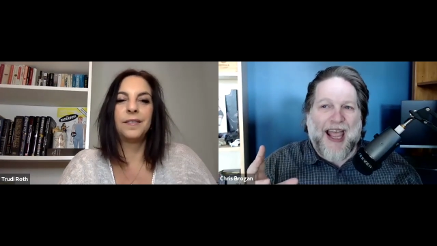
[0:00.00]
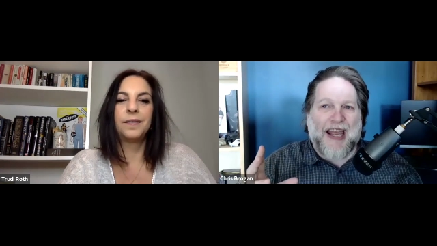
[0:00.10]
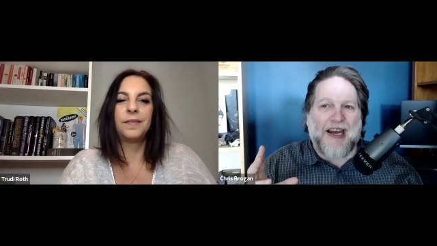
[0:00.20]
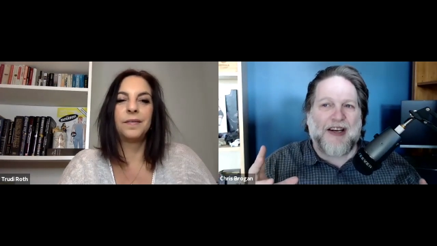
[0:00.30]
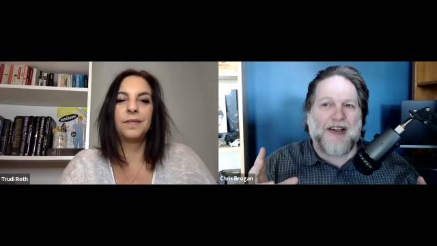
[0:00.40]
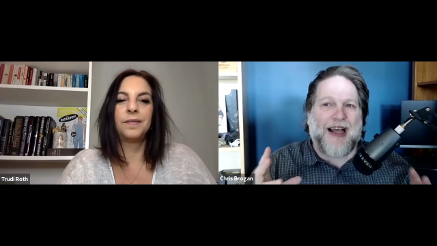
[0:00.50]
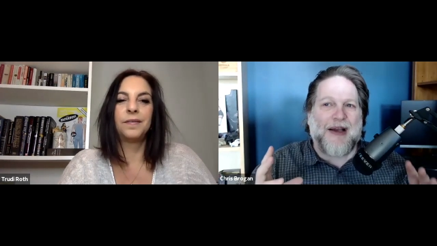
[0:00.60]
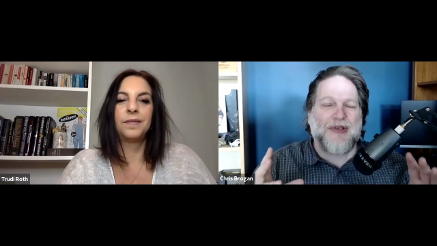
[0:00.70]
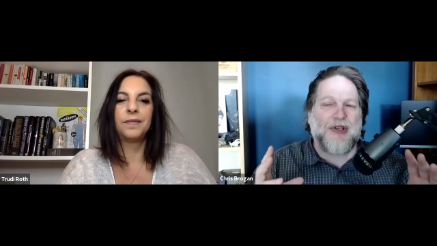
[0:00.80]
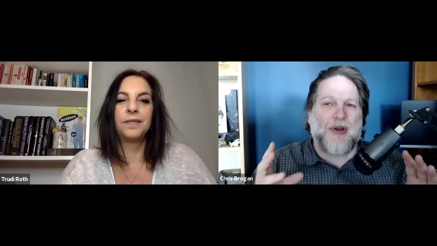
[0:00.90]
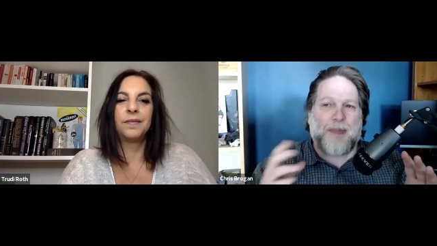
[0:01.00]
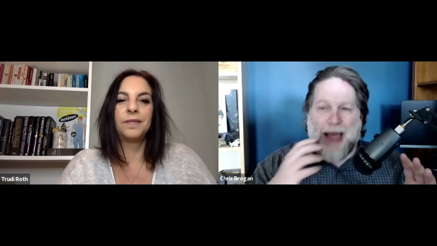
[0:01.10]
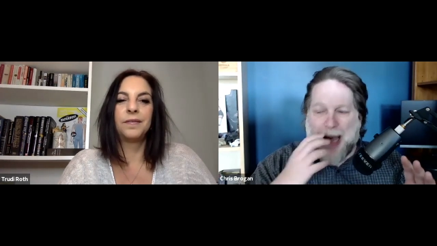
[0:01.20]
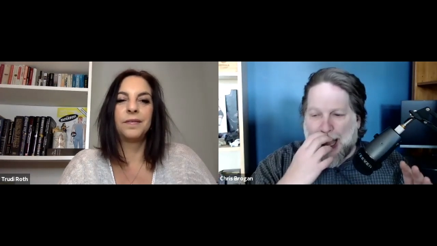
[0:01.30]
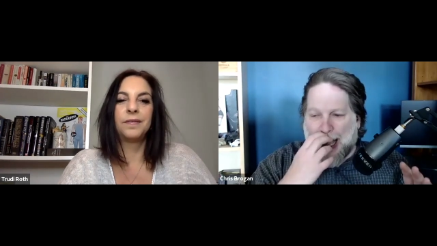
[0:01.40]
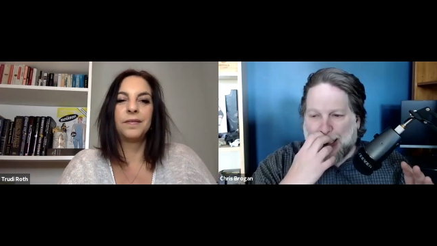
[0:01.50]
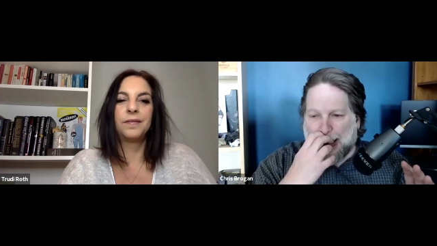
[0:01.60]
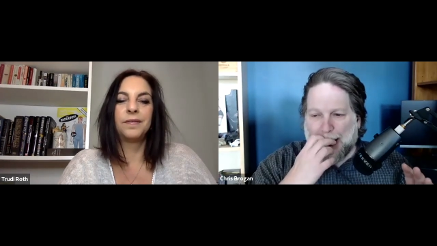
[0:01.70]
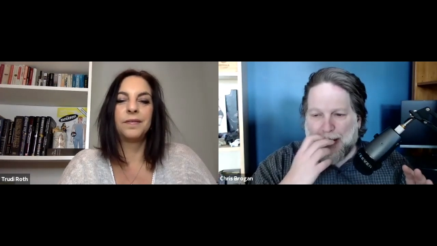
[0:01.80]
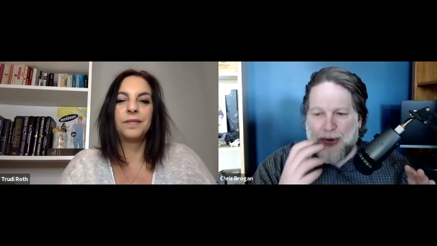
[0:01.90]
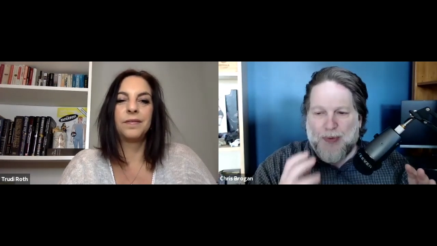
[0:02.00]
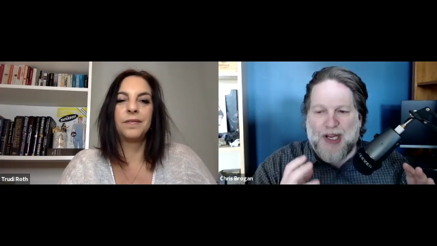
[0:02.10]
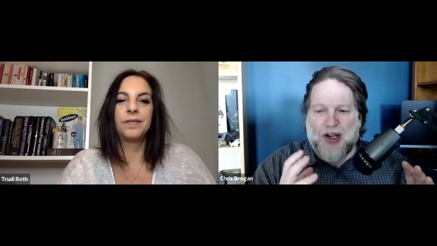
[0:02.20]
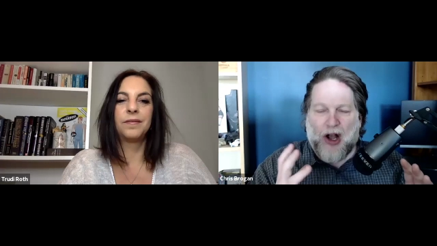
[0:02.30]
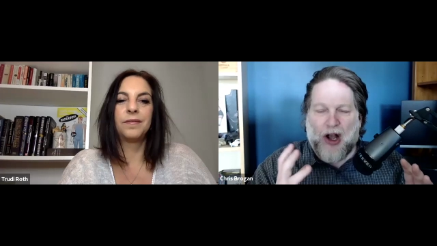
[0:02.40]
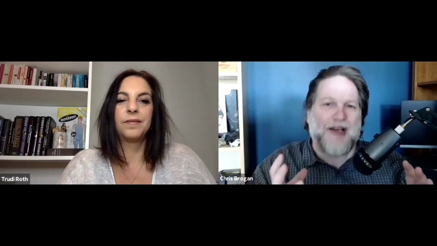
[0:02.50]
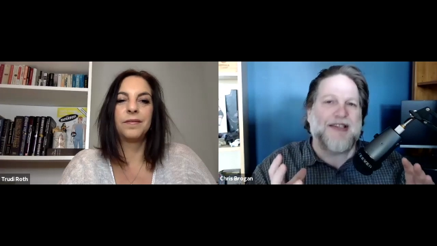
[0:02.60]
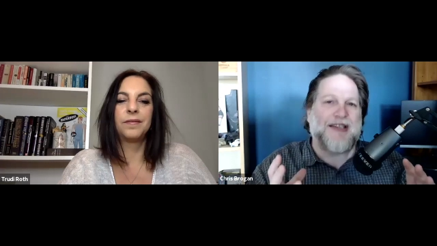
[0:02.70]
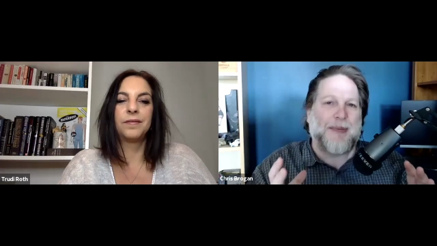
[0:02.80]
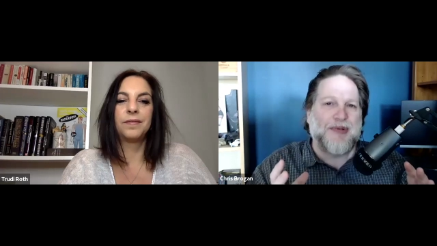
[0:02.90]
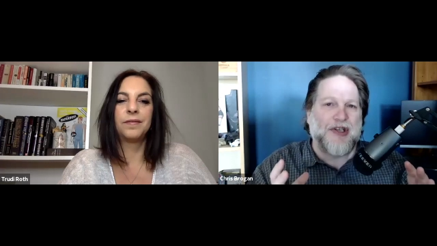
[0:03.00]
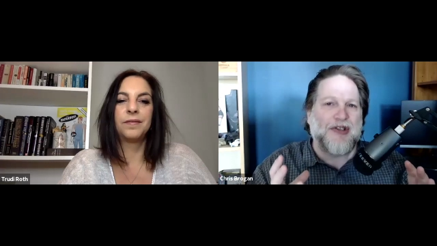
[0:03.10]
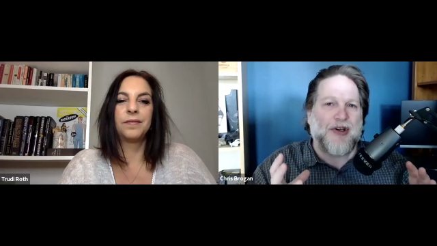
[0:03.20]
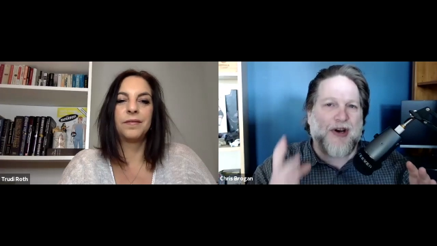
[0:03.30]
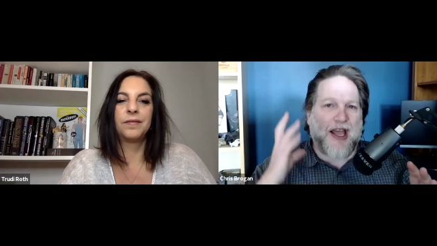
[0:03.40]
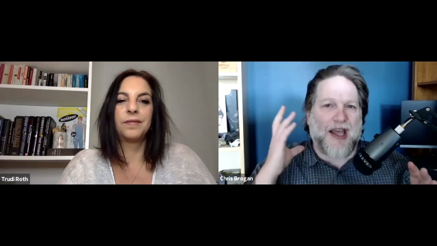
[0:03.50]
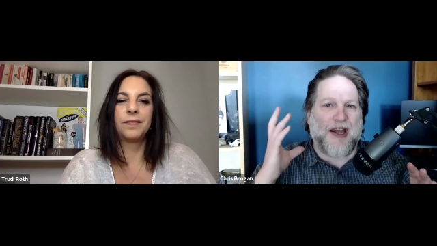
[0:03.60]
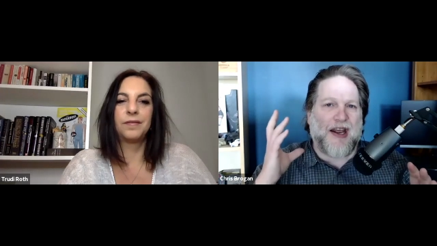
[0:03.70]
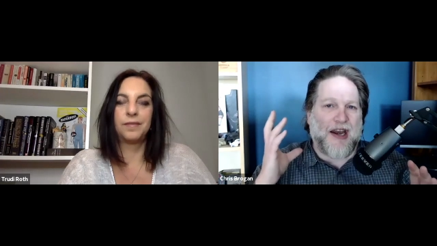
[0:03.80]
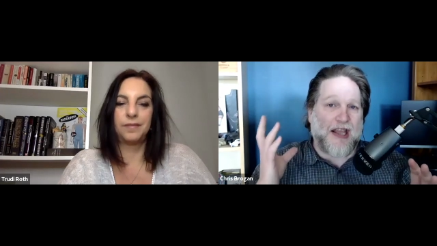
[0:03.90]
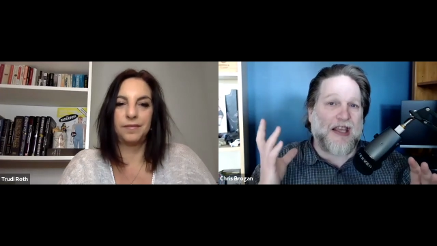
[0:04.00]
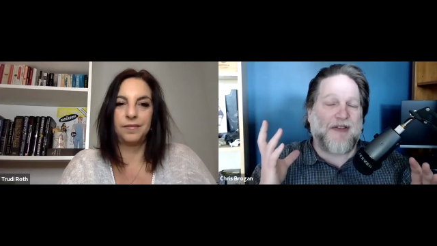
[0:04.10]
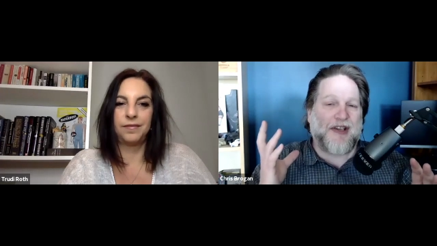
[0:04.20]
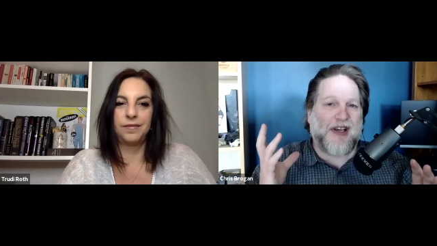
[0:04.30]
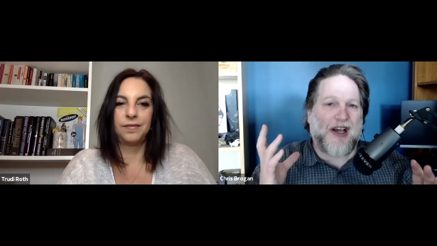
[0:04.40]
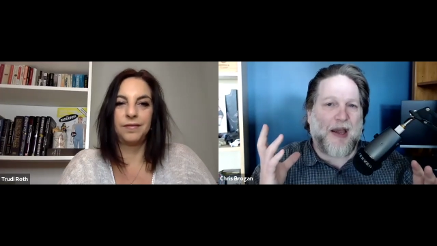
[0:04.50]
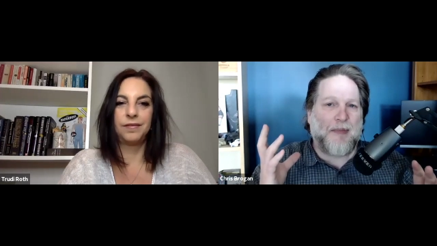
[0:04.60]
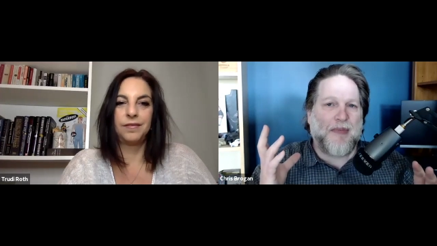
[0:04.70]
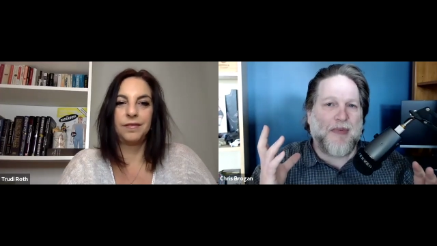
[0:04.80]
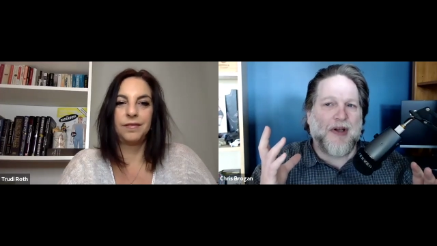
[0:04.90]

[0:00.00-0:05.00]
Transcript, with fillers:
Speaker 1: And it allows you to pack three concepts into your head at any given time